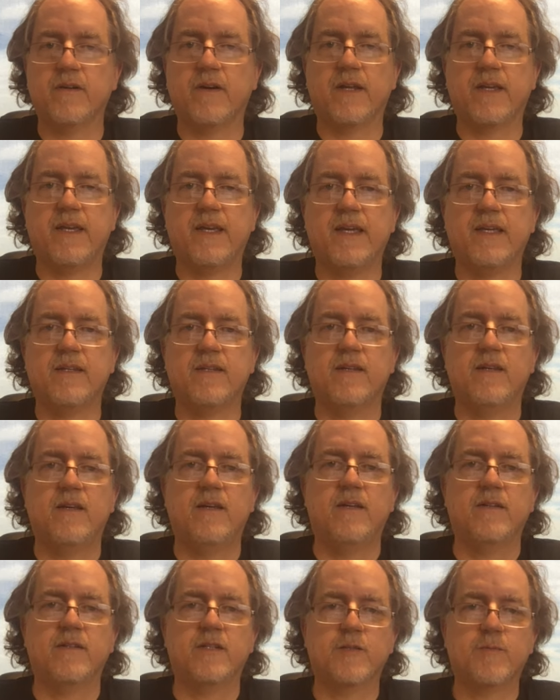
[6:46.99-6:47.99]
I can't,
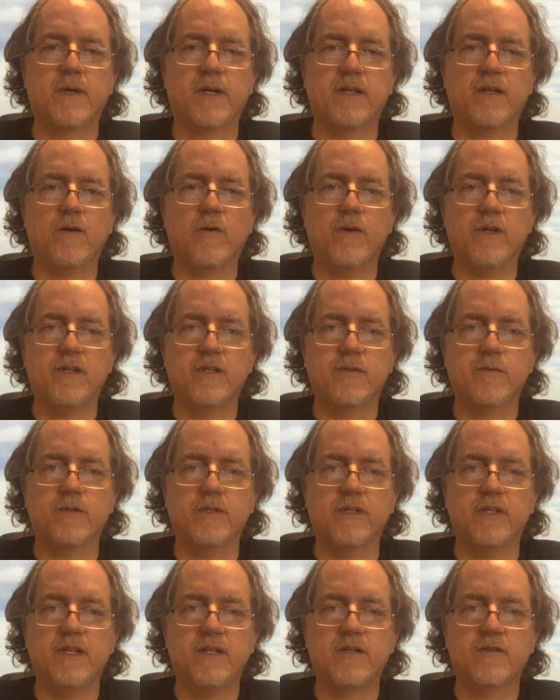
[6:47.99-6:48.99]
just by going into
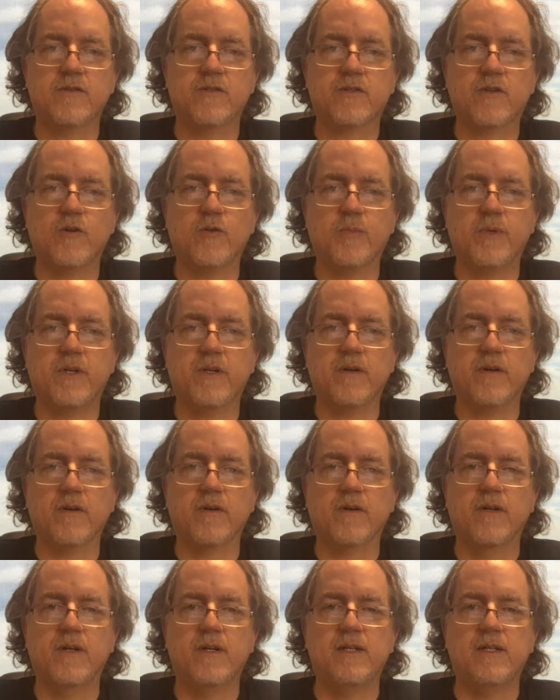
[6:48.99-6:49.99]
an inner scope here,
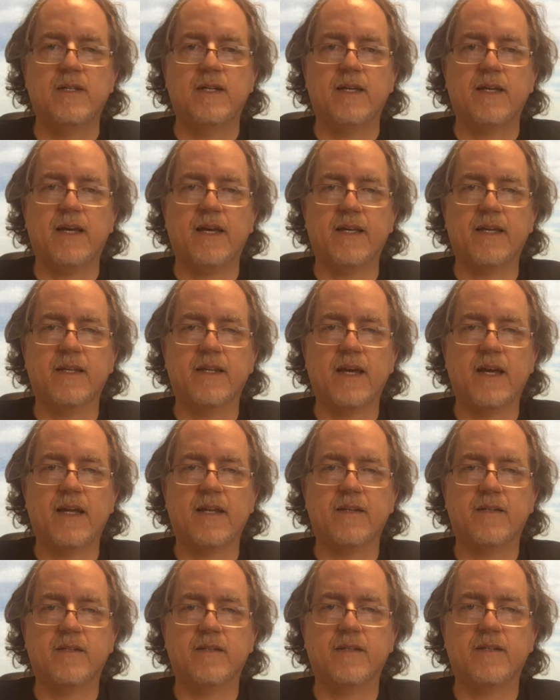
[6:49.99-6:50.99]
I cannot